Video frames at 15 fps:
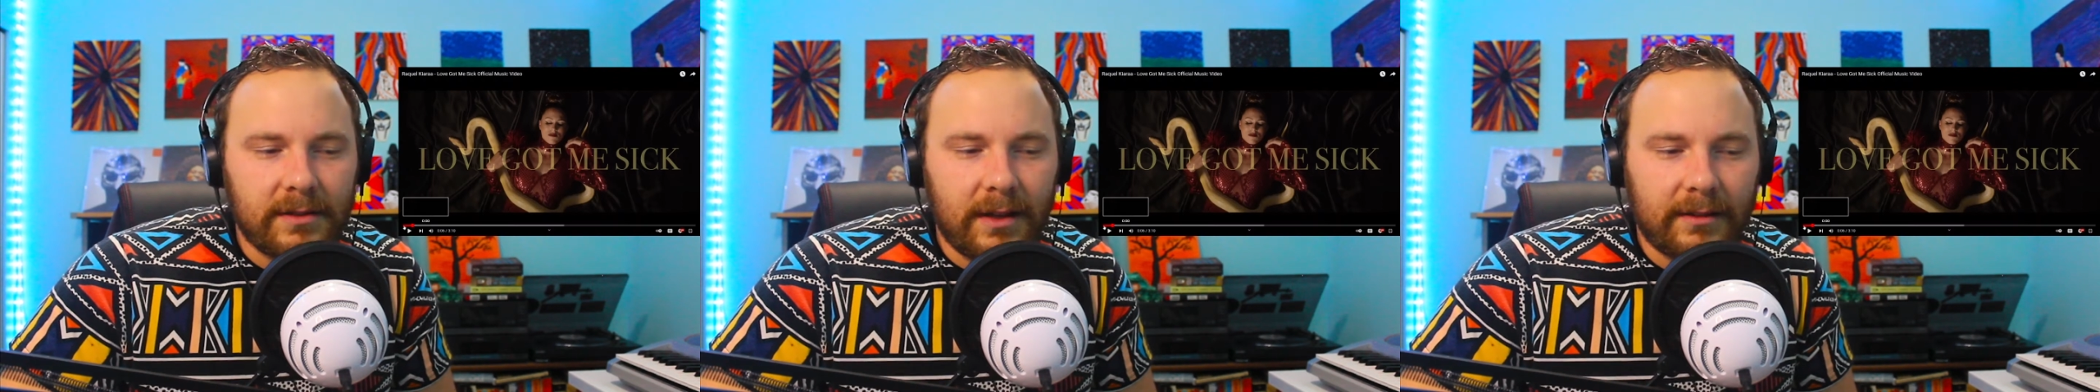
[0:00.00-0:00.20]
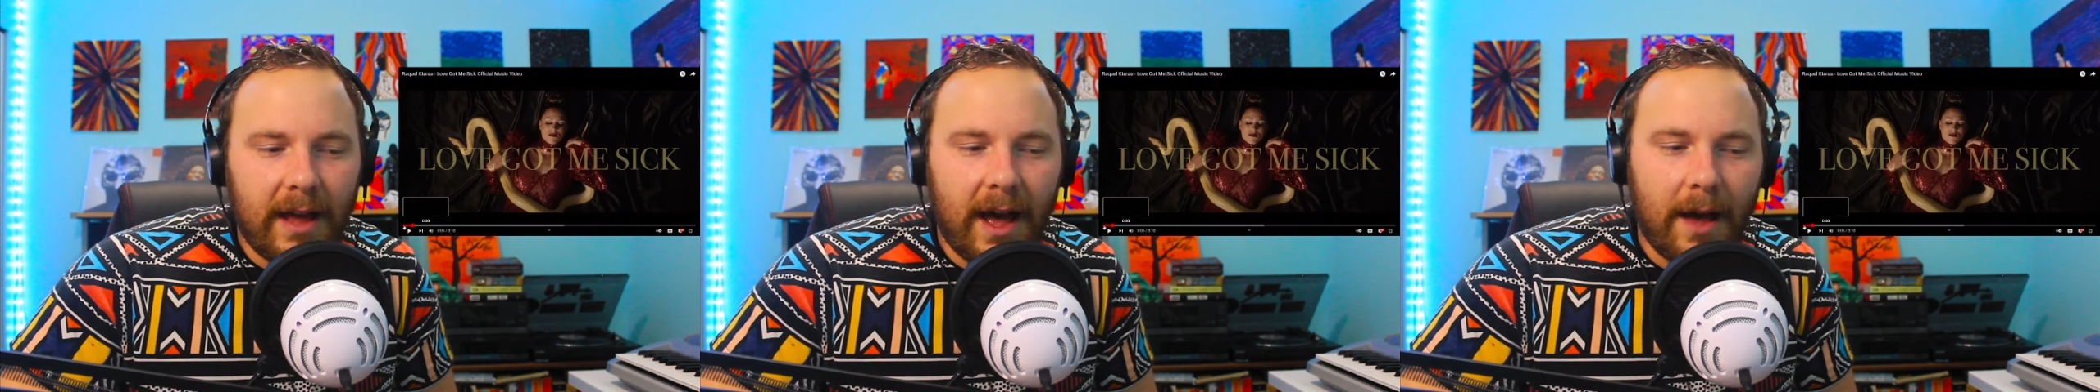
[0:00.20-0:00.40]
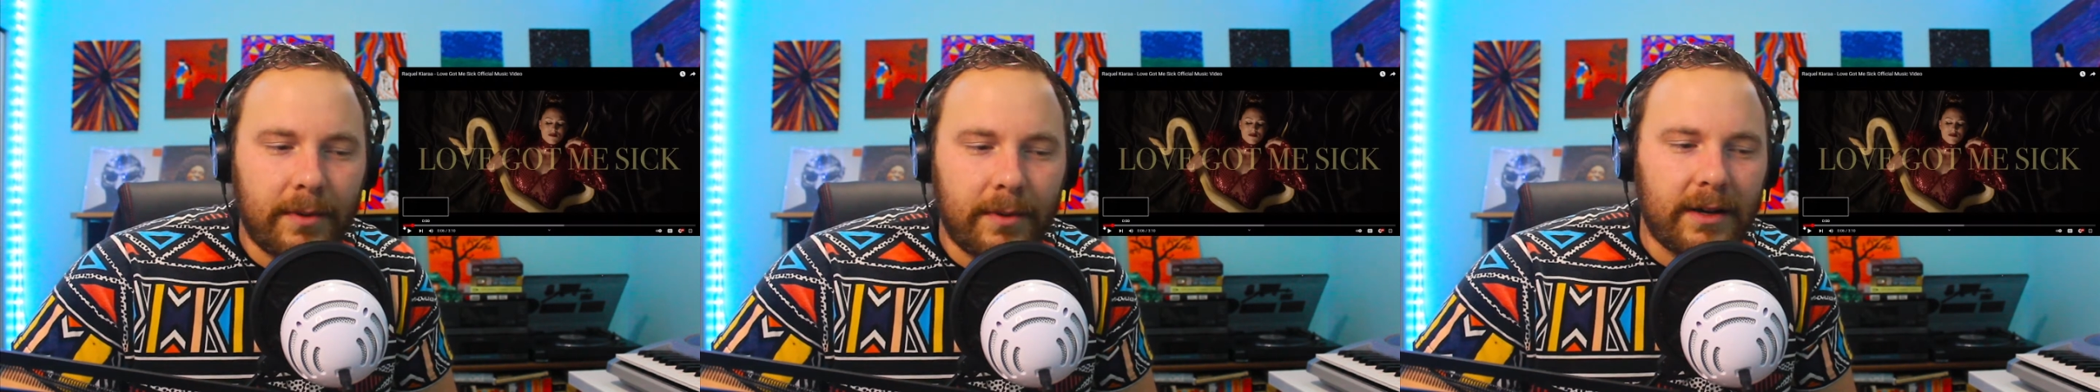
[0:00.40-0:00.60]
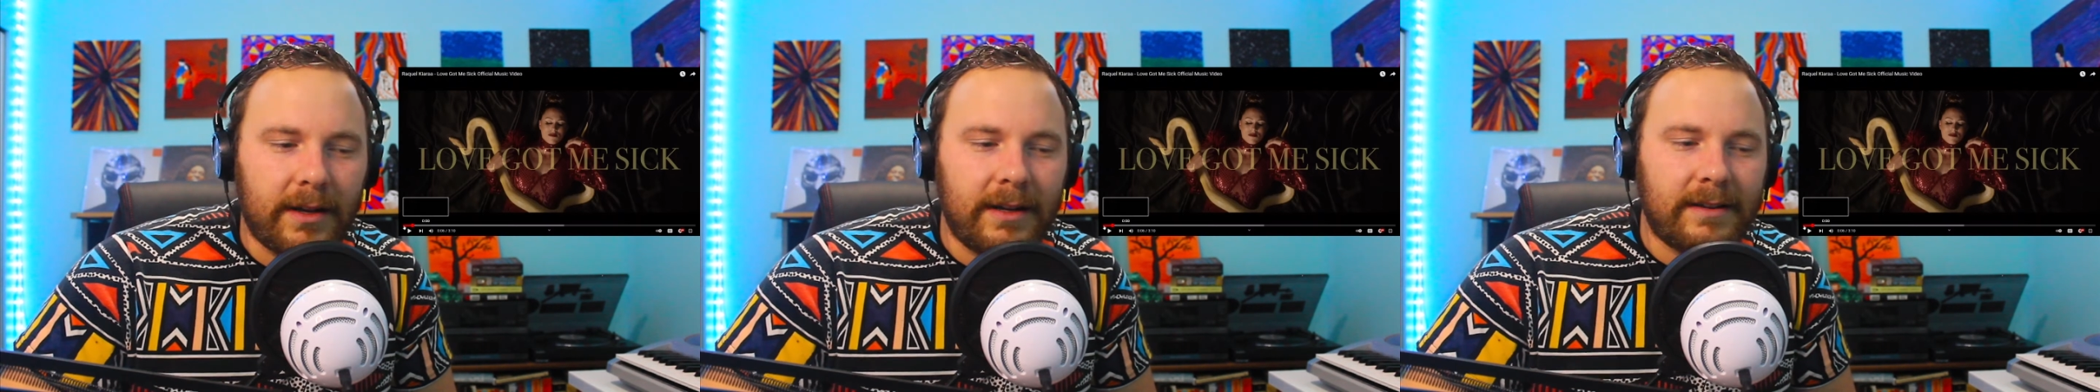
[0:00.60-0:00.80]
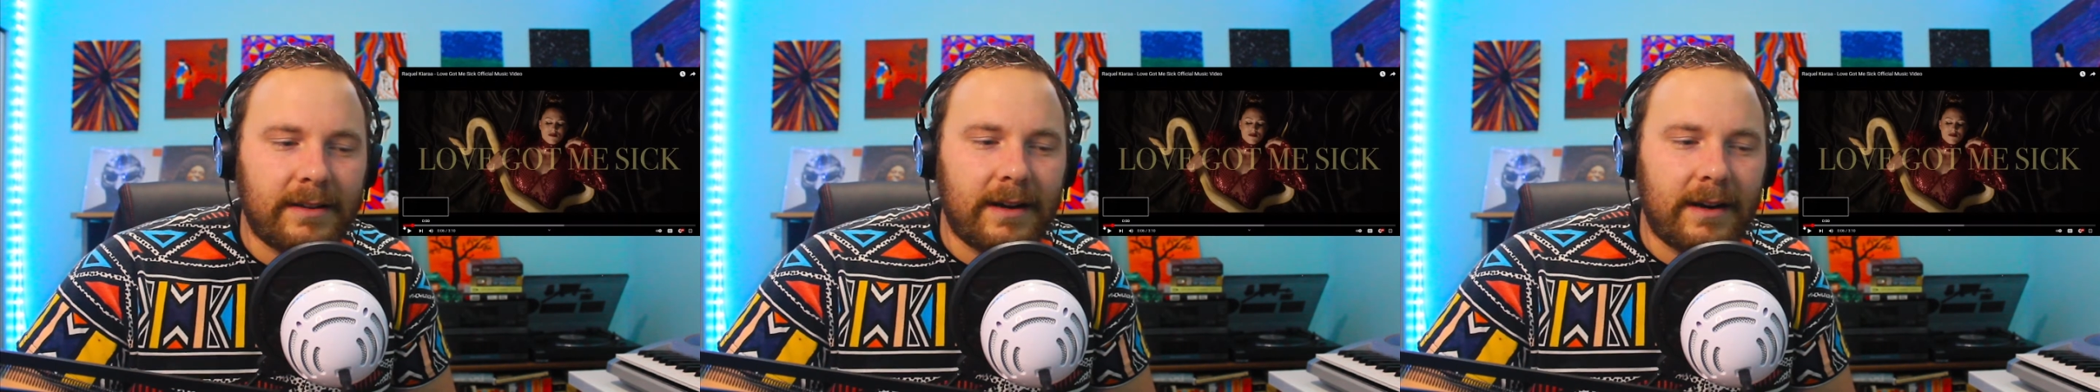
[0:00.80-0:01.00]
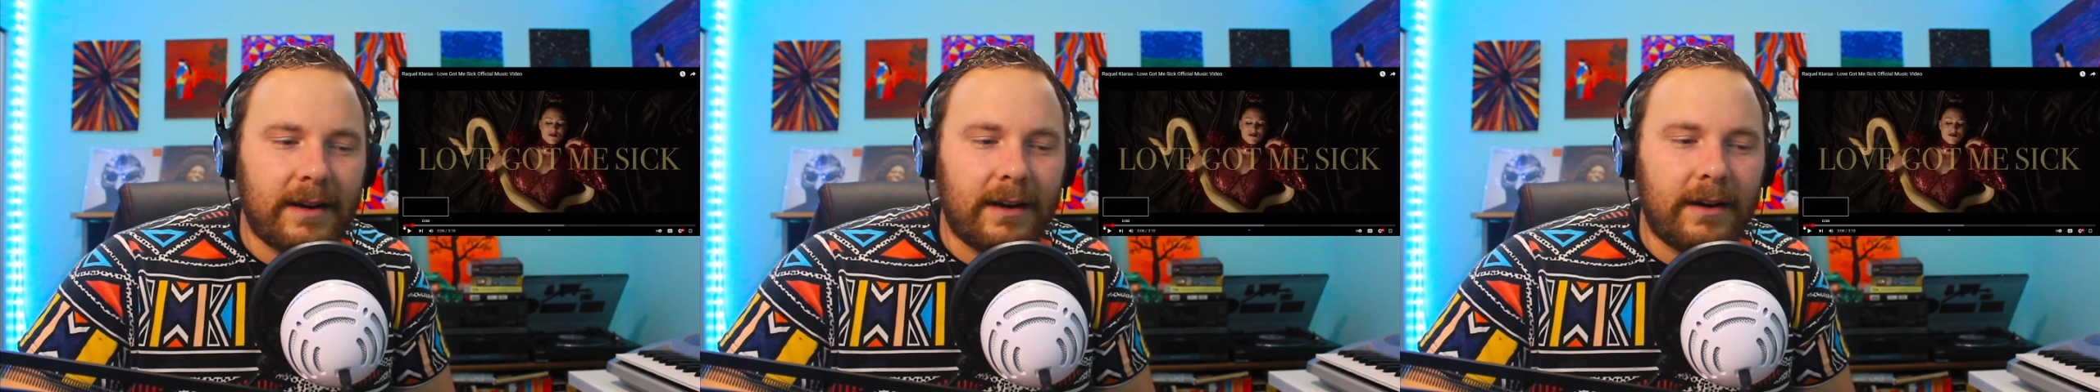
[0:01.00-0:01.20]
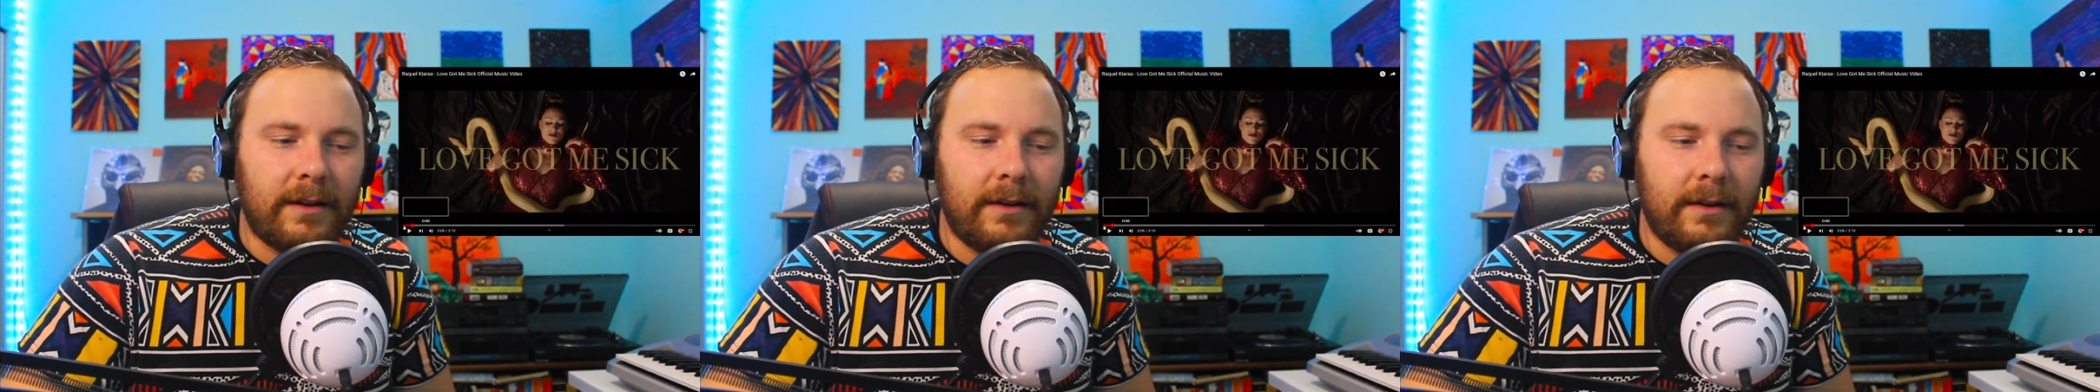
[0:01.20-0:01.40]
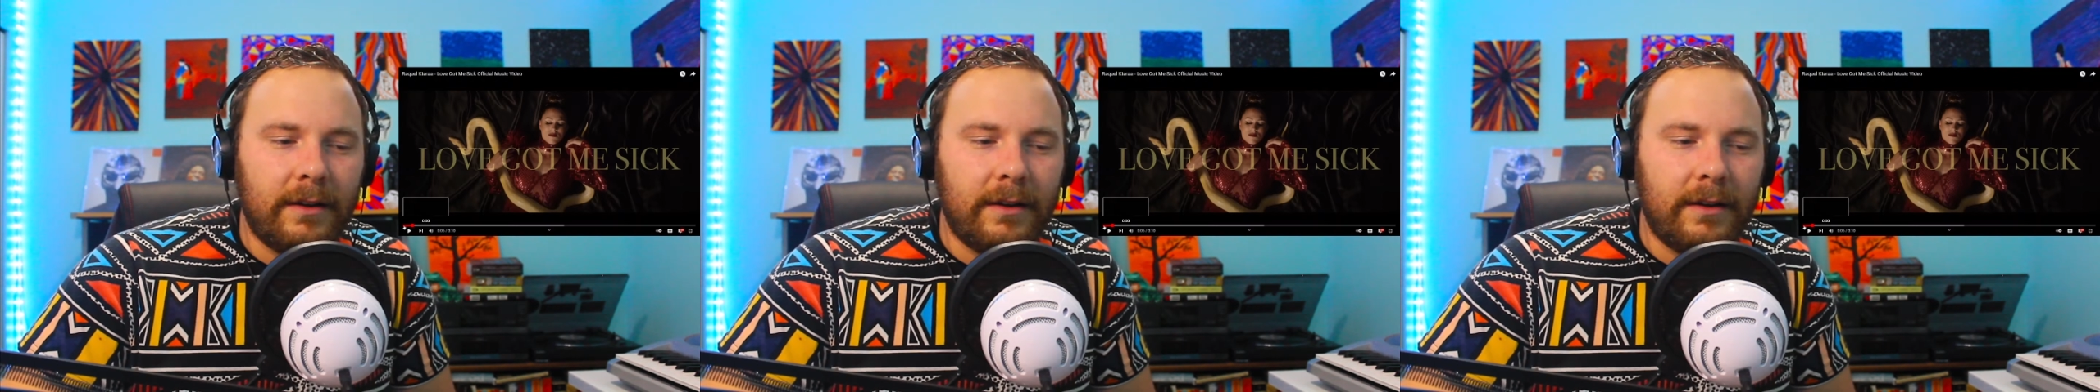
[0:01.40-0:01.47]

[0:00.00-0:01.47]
like that, but it uh,